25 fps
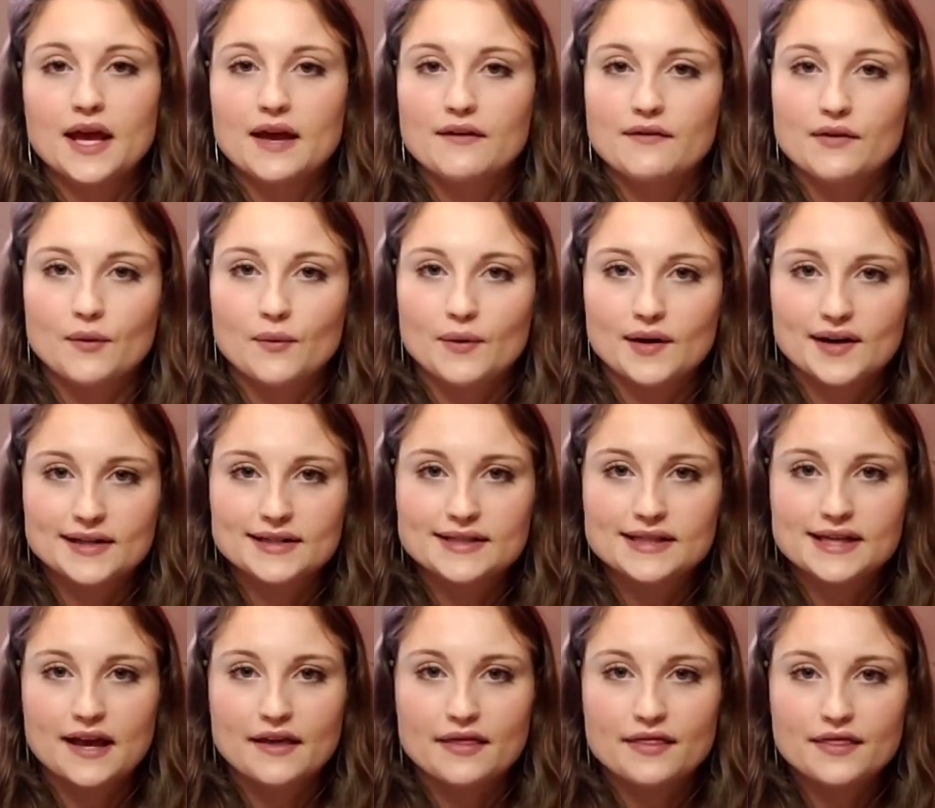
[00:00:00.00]
If you
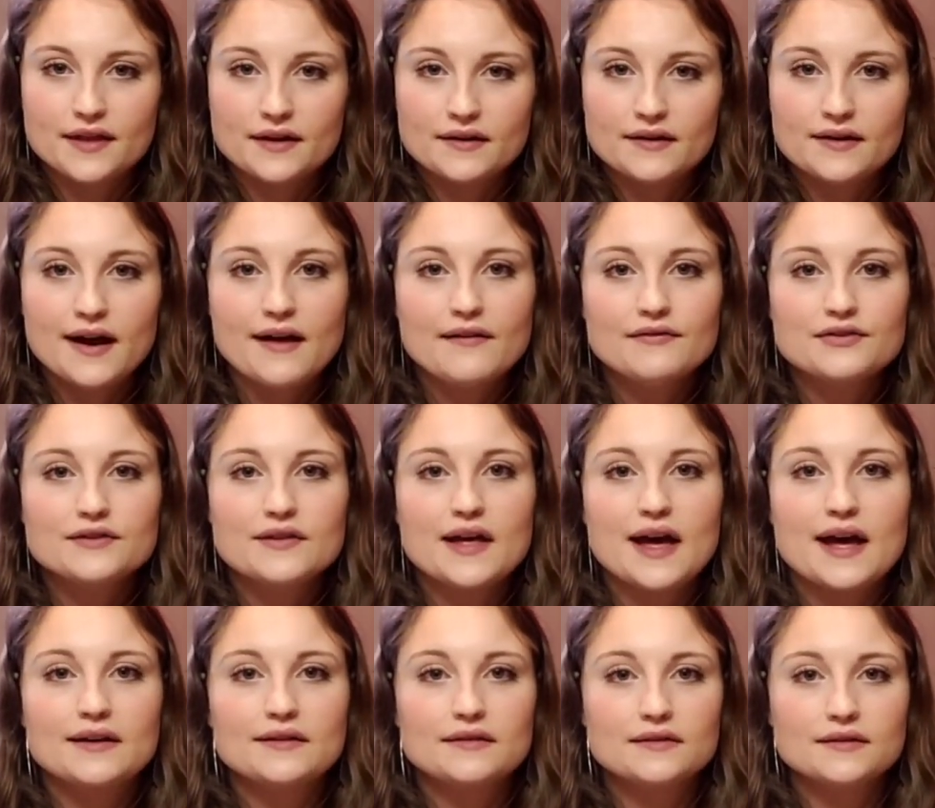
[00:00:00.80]
want it to get thinner
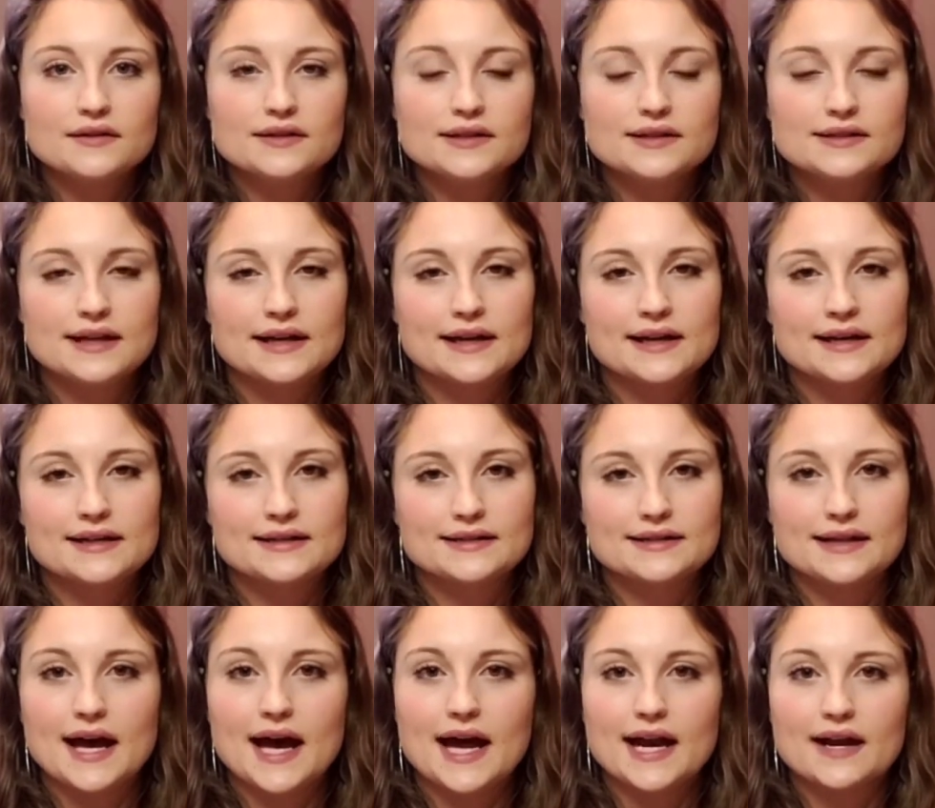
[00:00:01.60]
after that, set
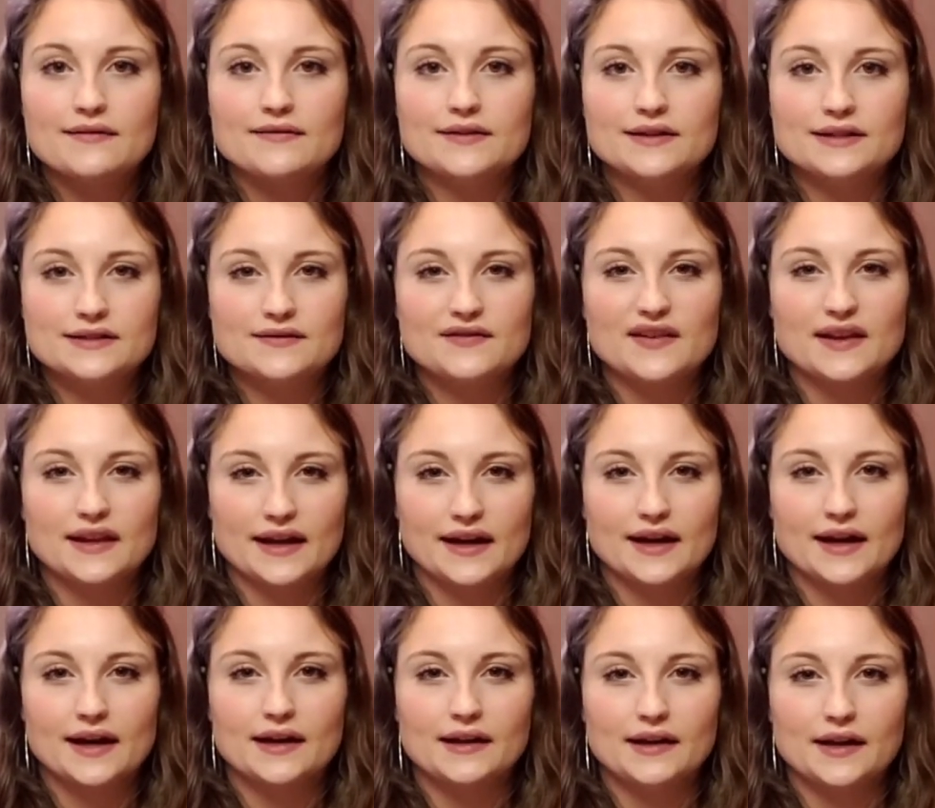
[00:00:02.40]
it aside if it's
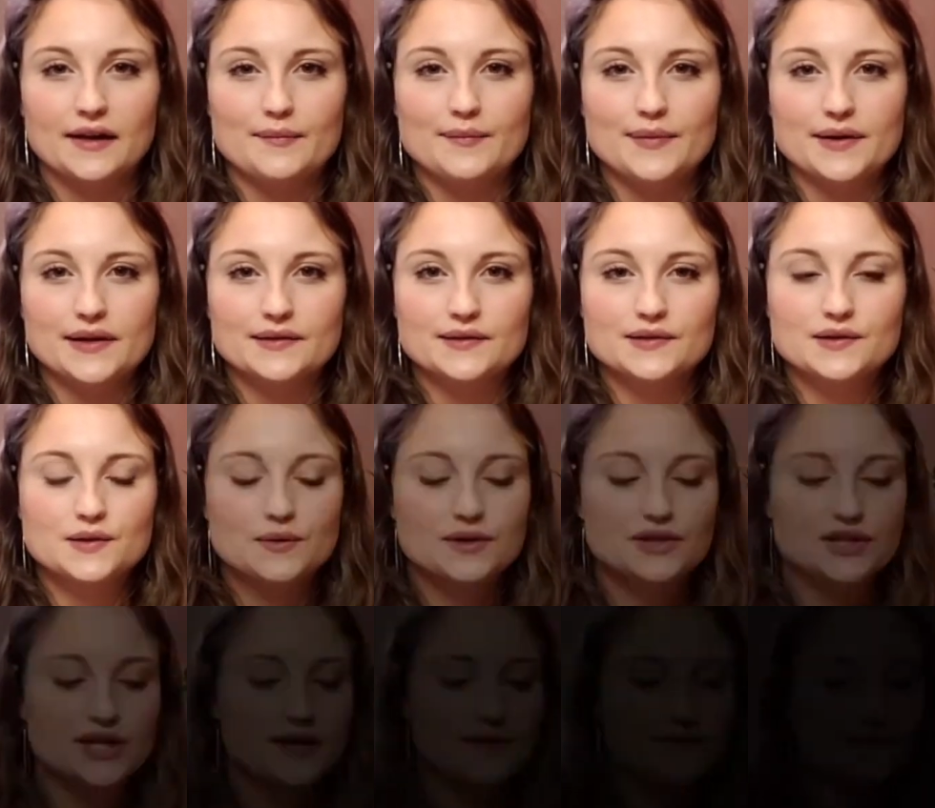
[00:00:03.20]
feeling kind of lumpy and
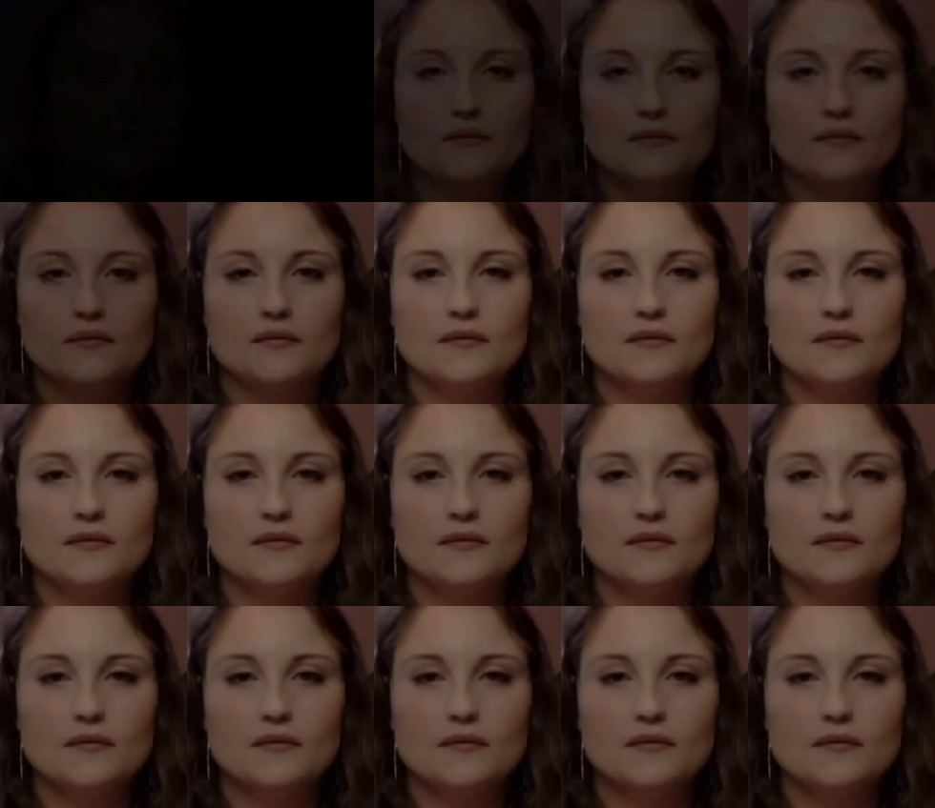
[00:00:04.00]
squishy.